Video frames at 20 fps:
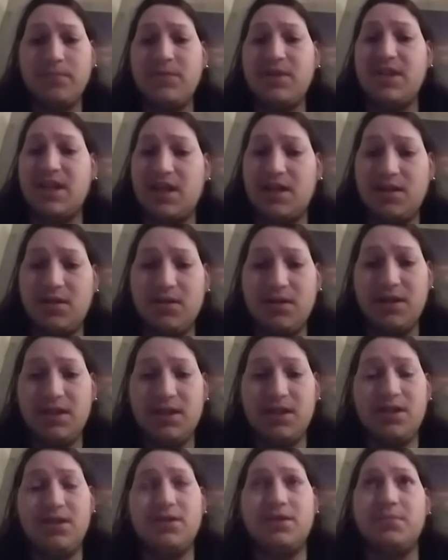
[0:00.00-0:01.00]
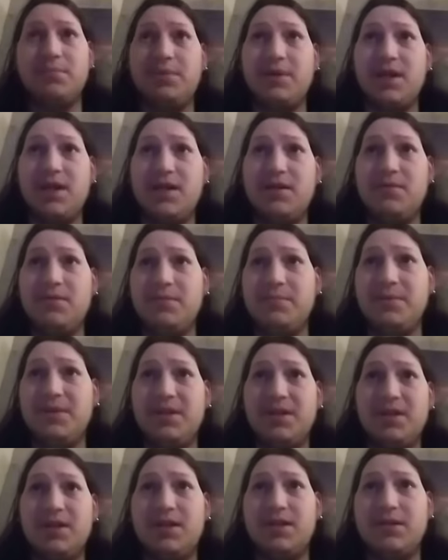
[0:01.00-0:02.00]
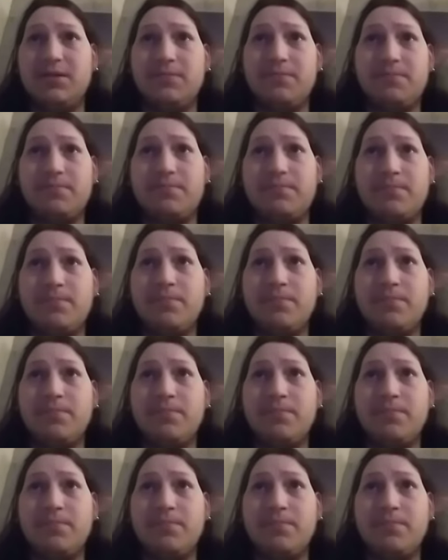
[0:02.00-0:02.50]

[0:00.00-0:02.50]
download it, and you can play it with me. Um,